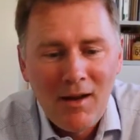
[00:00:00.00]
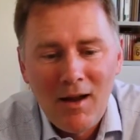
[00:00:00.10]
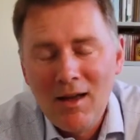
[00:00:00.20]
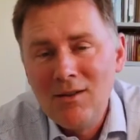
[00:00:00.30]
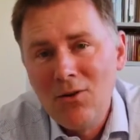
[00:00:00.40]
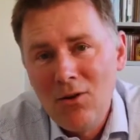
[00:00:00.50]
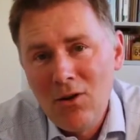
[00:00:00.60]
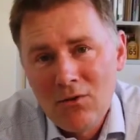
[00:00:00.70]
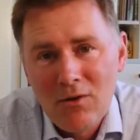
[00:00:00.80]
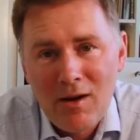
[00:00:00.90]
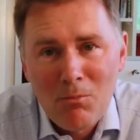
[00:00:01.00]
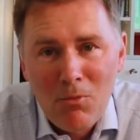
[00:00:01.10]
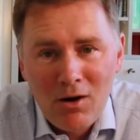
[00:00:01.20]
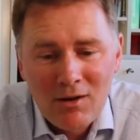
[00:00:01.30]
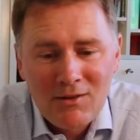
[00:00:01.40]
and a lot of red
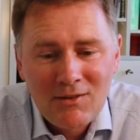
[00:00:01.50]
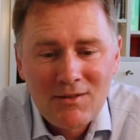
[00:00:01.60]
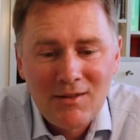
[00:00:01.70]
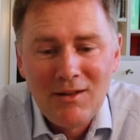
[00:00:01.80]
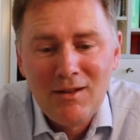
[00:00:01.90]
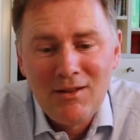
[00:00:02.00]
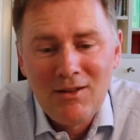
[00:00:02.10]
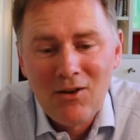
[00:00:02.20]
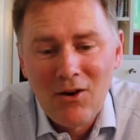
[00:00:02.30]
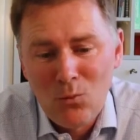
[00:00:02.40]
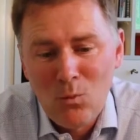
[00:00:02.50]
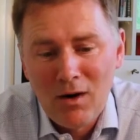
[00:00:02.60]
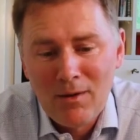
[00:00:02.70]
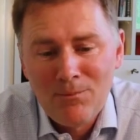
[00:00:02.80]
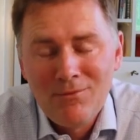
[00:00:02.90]
marks in the other
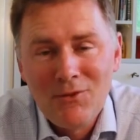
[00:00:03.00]
one.